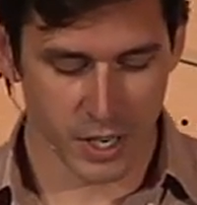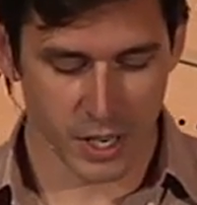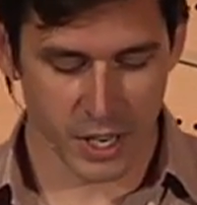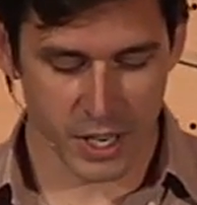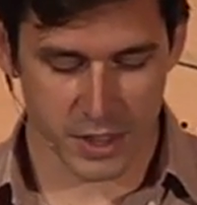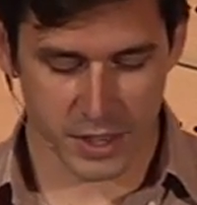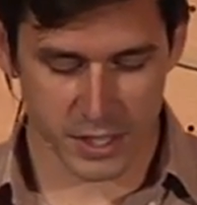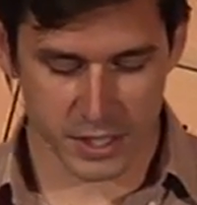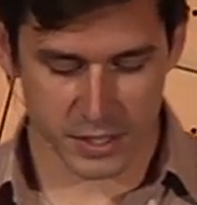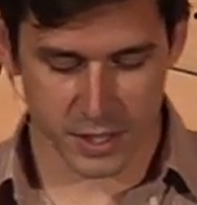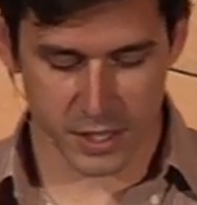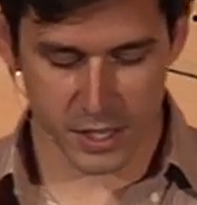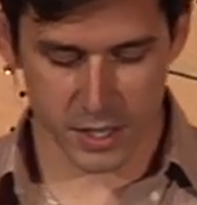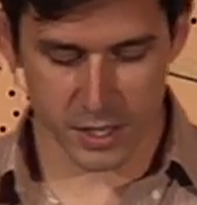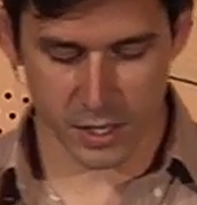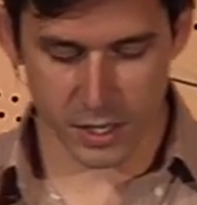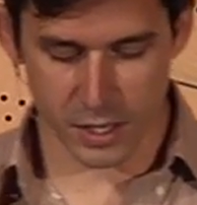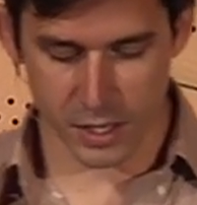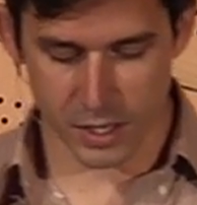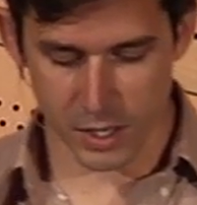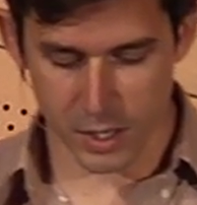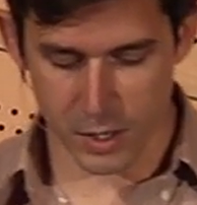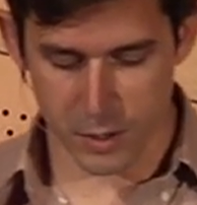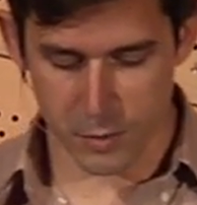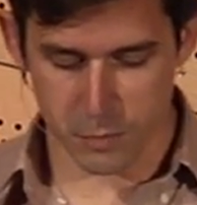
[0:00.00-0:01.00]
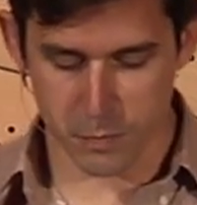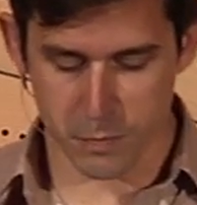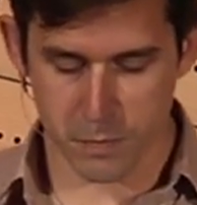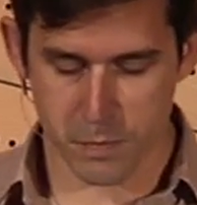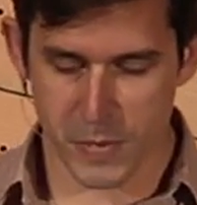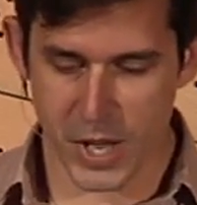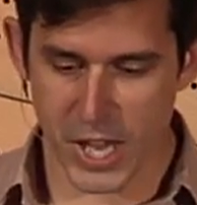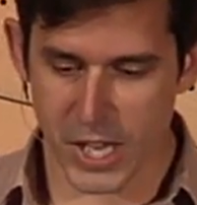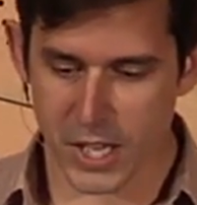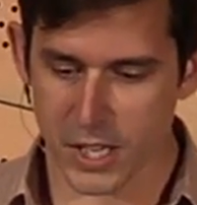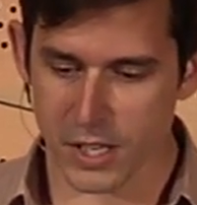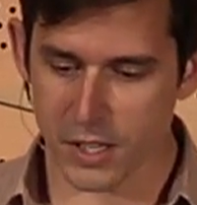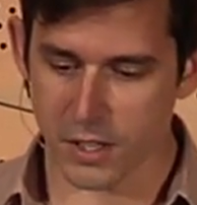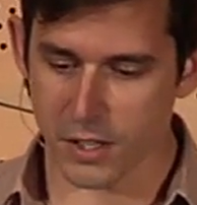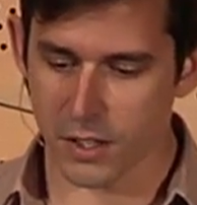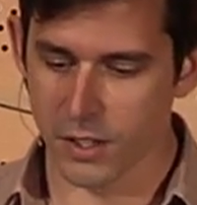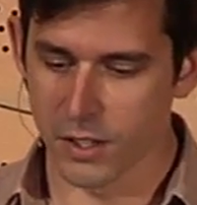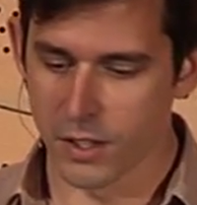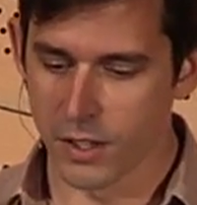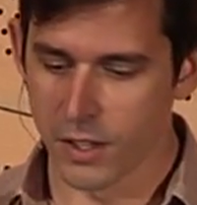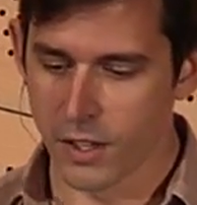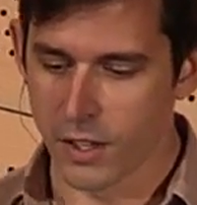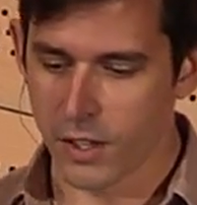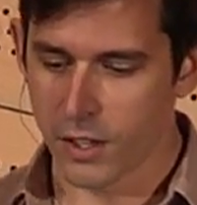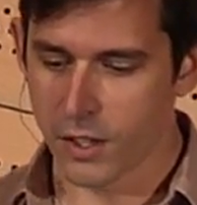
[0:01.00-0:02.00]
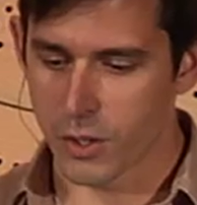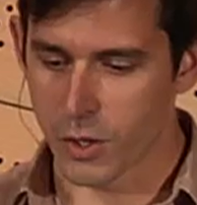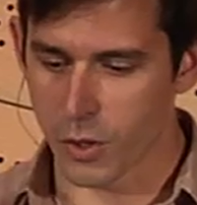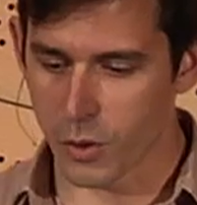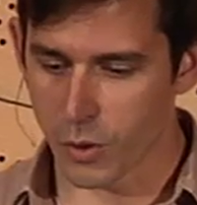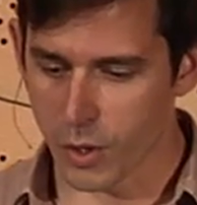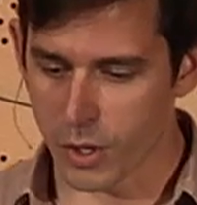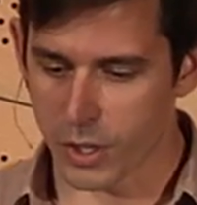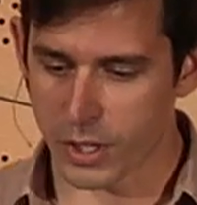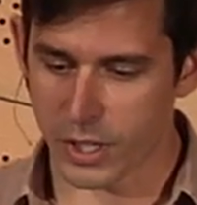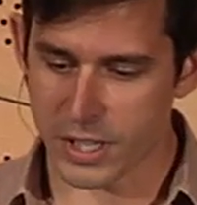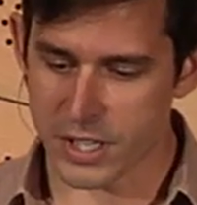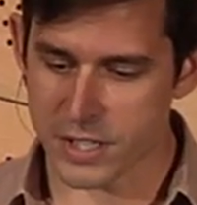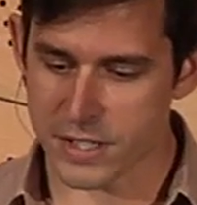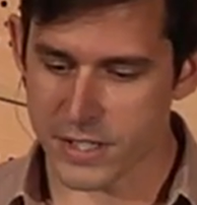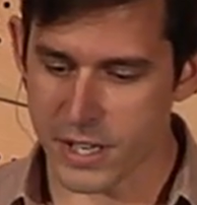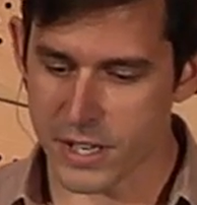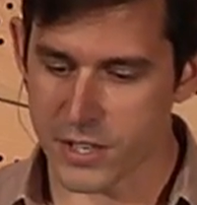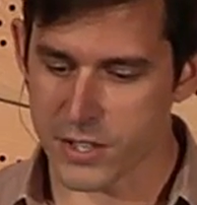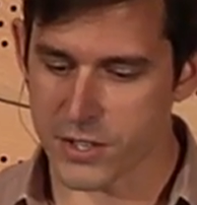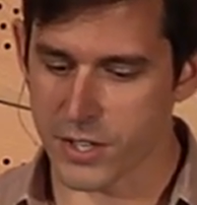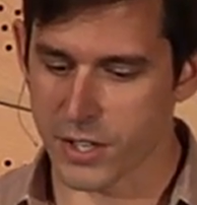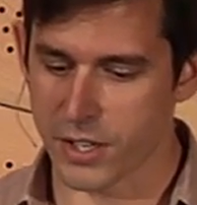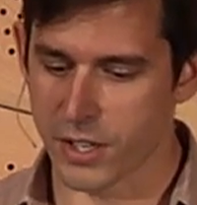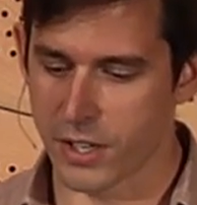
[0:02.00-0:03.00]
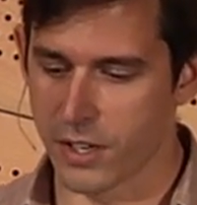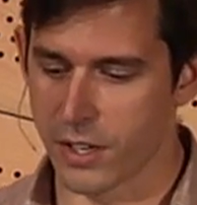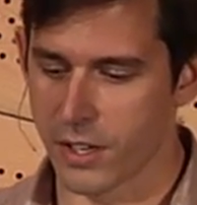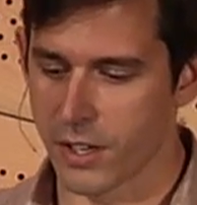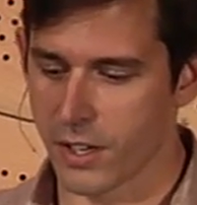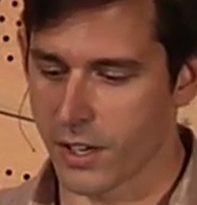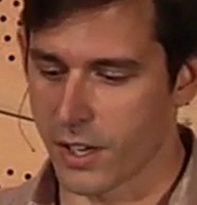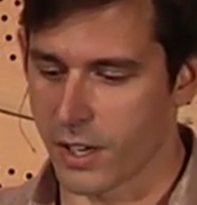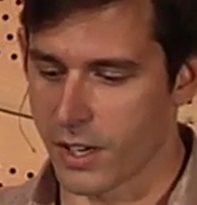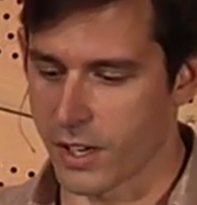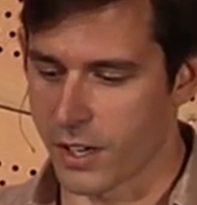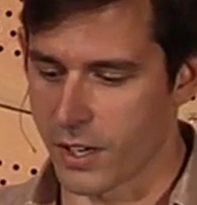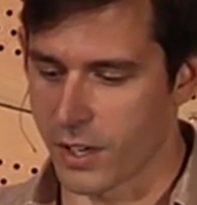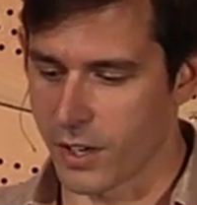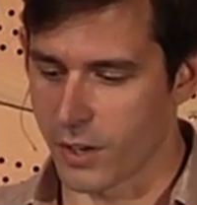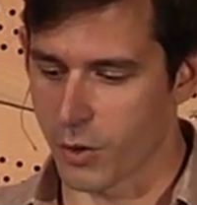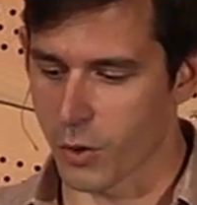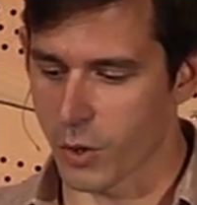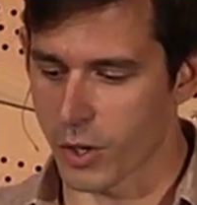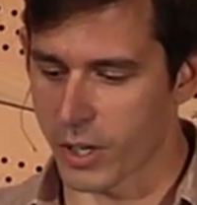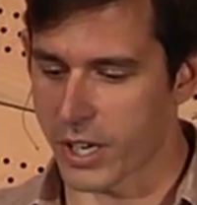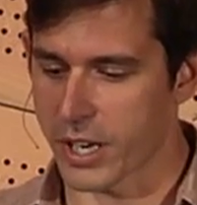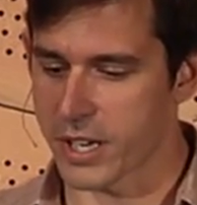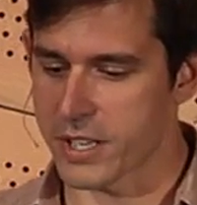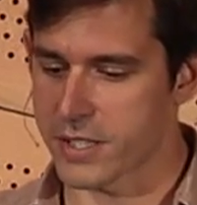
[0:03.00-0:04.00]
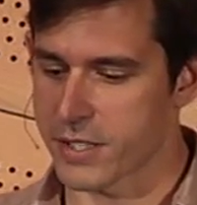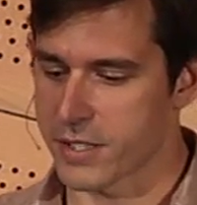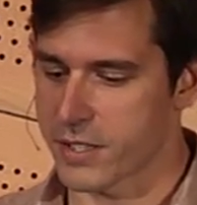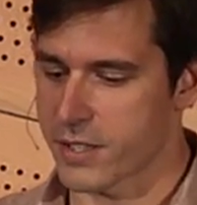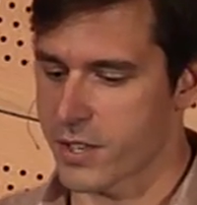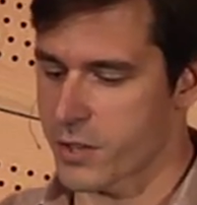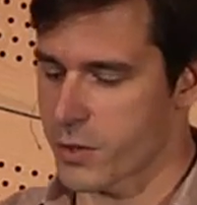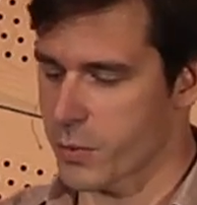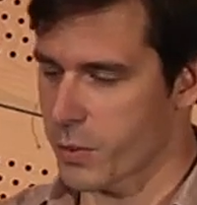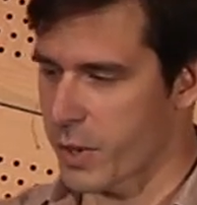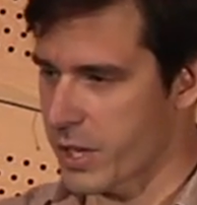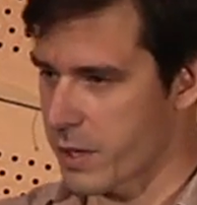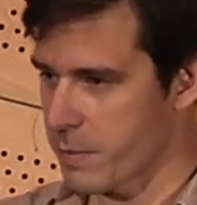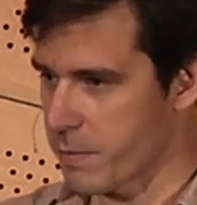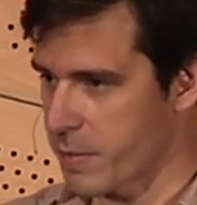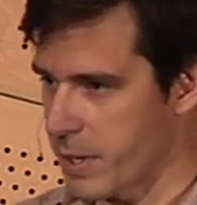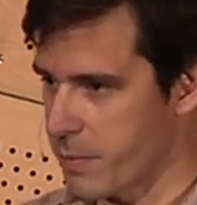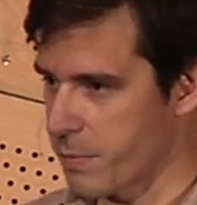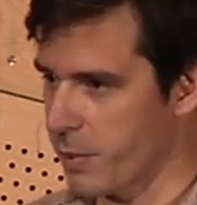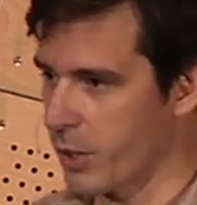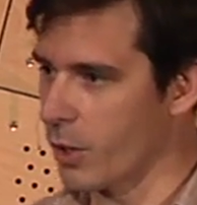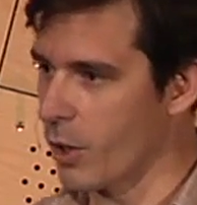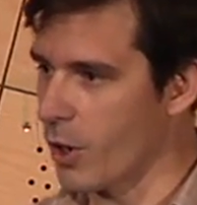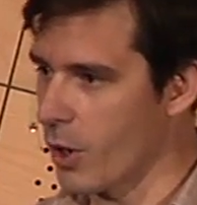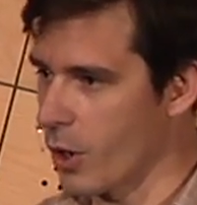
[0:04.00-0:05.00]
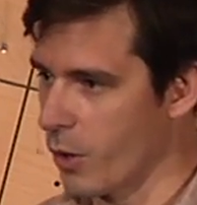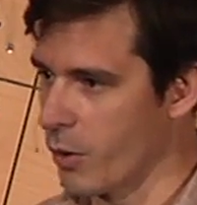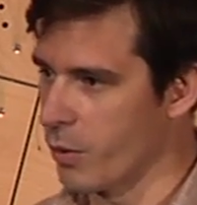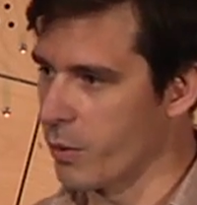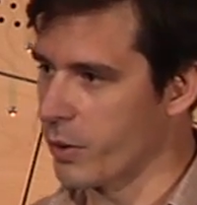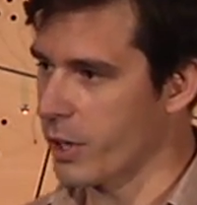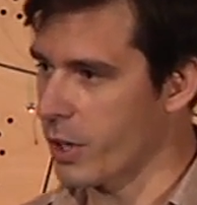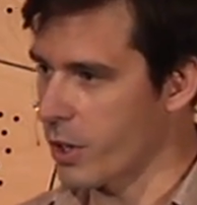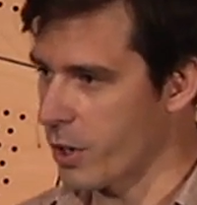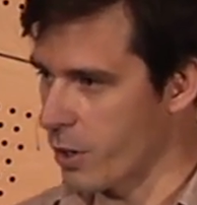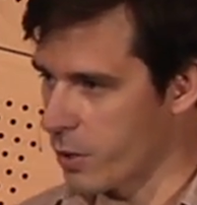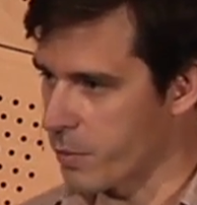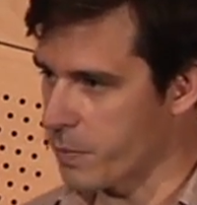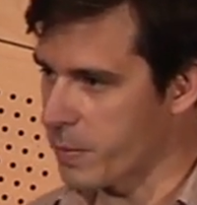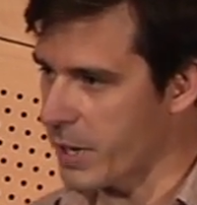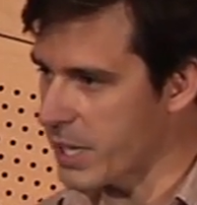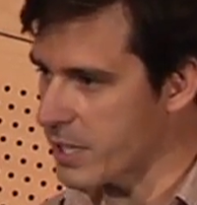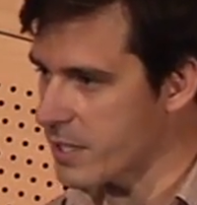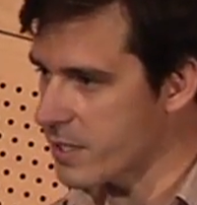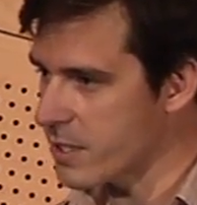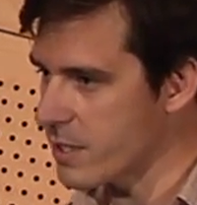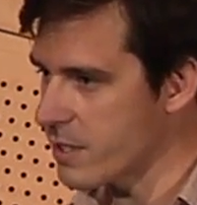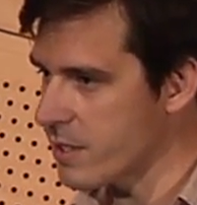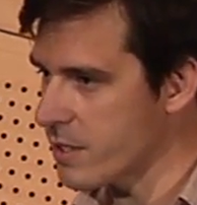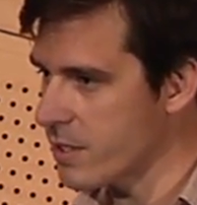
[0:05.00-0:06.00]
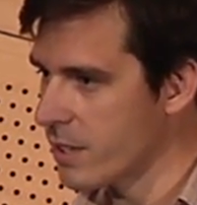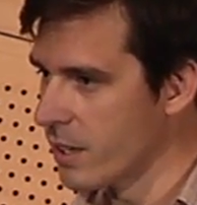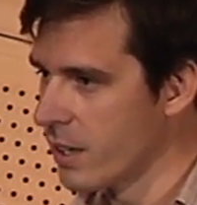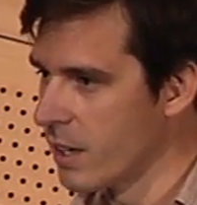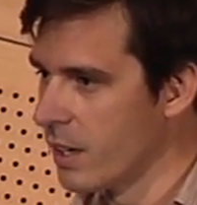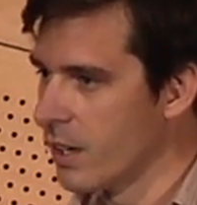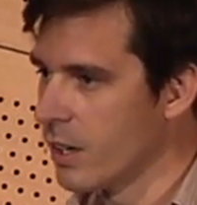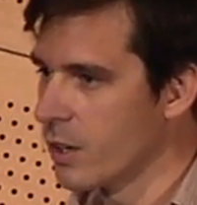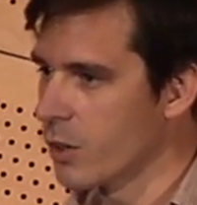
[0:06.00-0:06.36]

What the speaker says: I think that making your organization organized in such a way that people own code bases